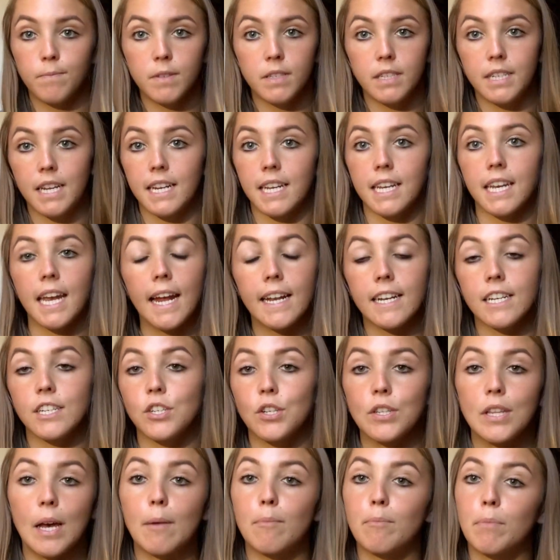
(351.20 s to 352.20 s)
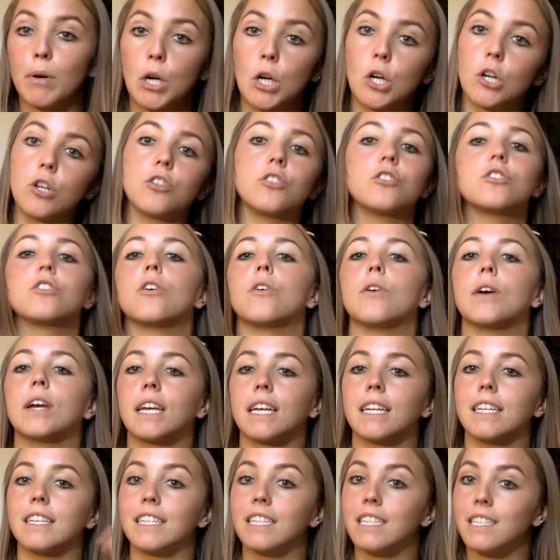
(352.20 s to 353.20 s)
dedicated to that purse so it
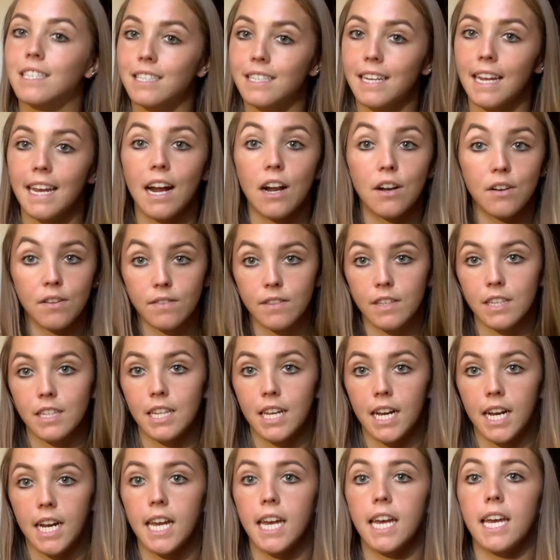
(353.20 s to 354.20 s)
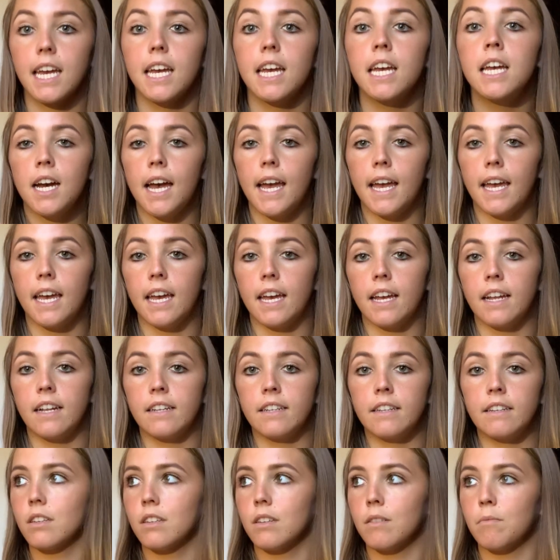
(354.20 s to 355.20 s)
can stay out of the light
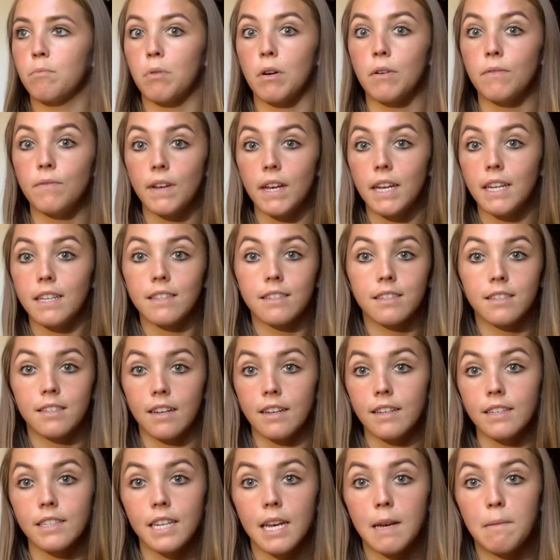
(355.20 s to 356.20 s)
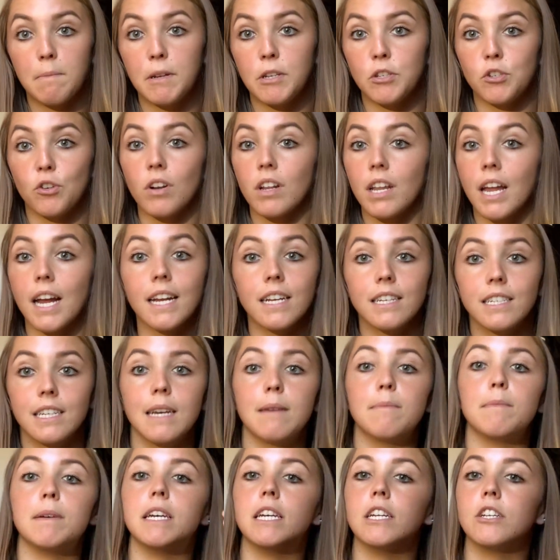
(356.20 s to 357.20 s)
and prevent sun damage or light
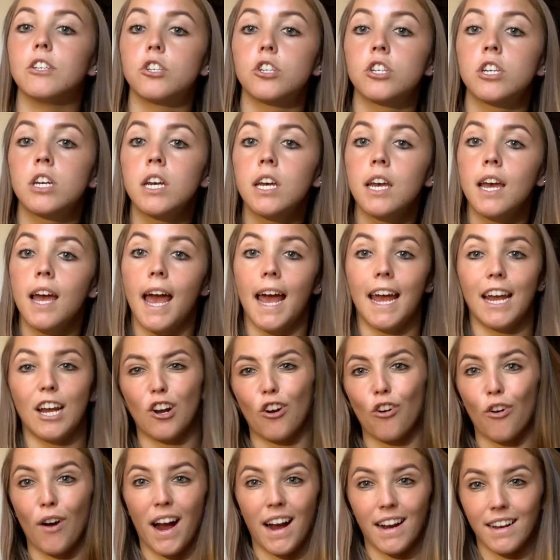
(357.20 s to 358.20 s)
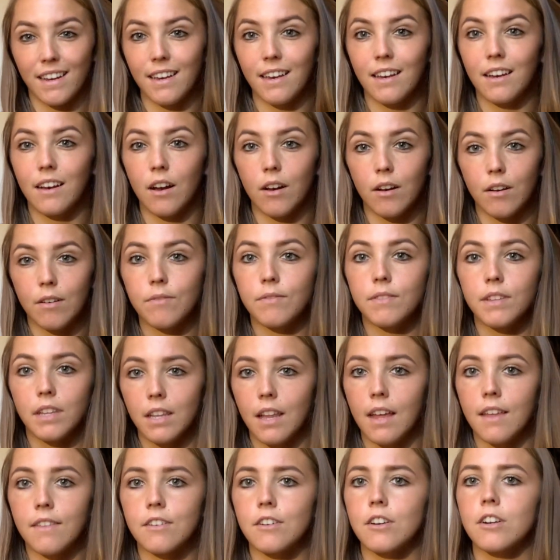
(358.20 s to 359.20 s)
damage and cracking of the
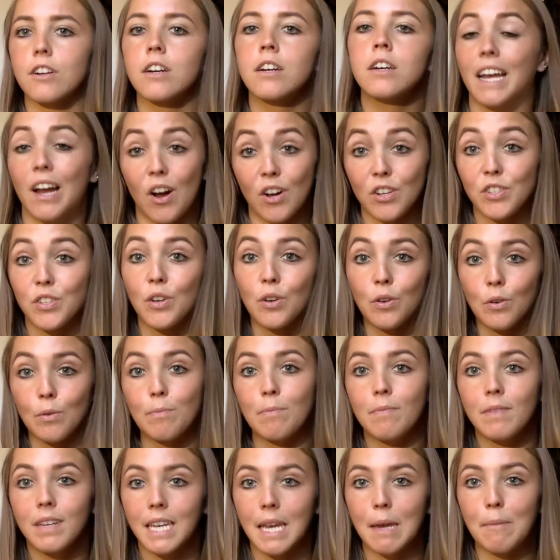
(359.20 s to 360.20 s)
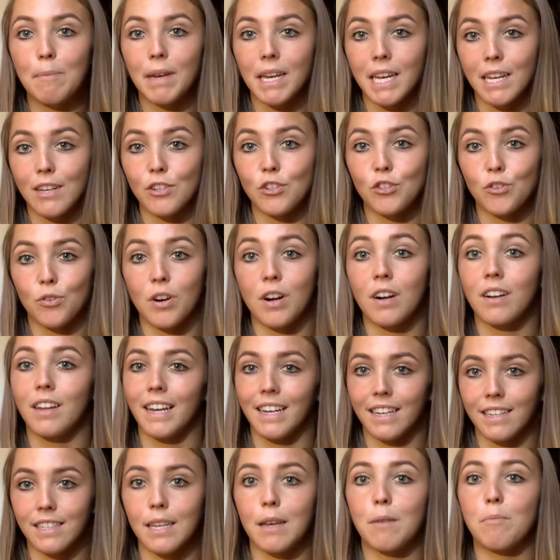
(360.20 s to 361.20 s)
leather. Also, keeping it in a drawer, like
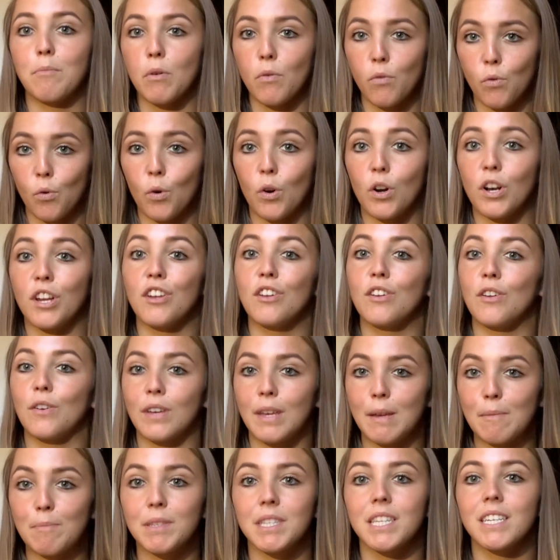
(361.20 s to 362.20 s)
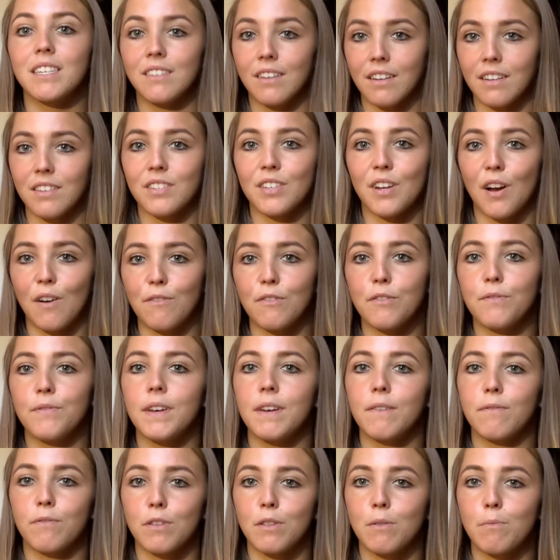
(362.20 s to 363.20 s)
I said before, keeps the dust off of
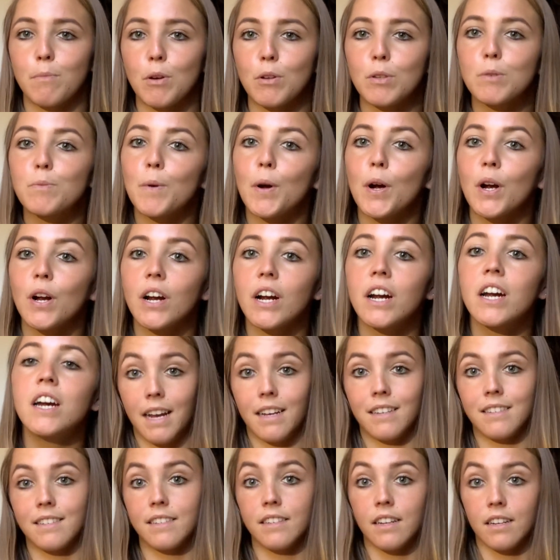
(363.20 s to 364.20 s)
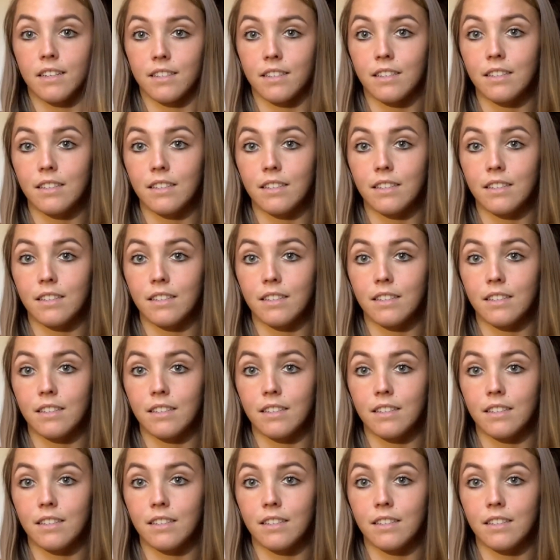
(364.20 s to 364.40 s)
it for the most part. As dust